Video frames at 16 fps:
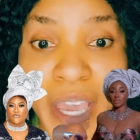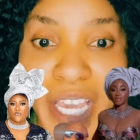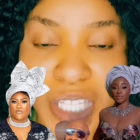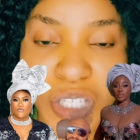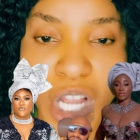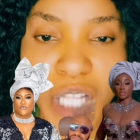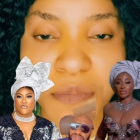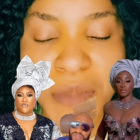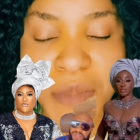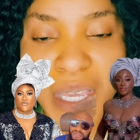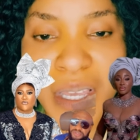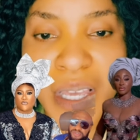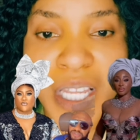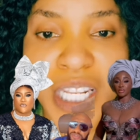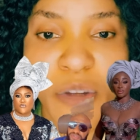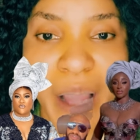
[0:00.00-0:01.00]
He told
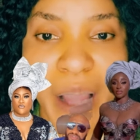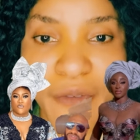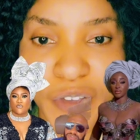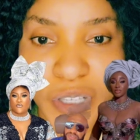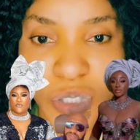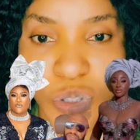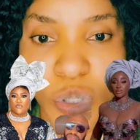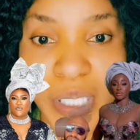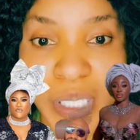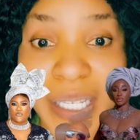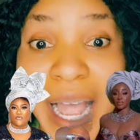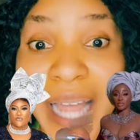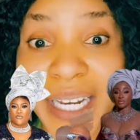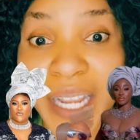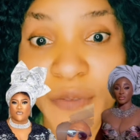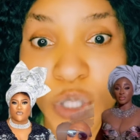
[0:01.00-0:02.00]
me the wife is nothing.
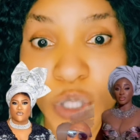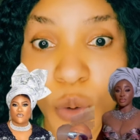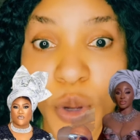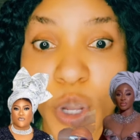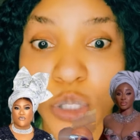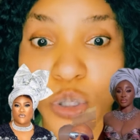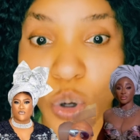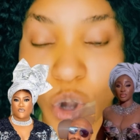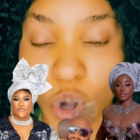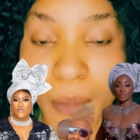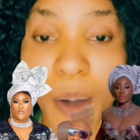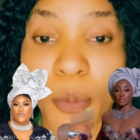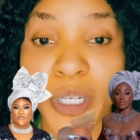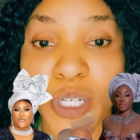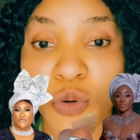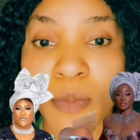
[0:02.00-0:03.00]
And Davido will also come
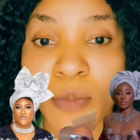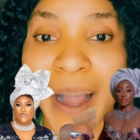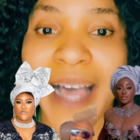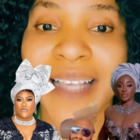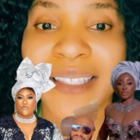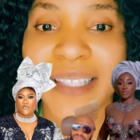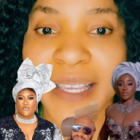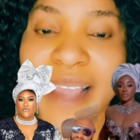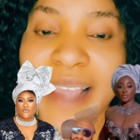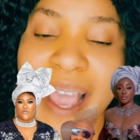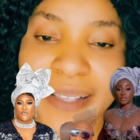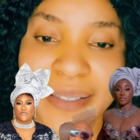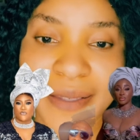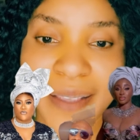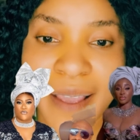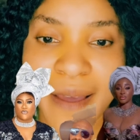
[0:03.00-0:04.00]
out with the woman and say,
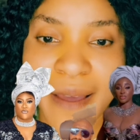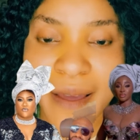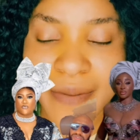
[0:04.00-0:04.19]
yes,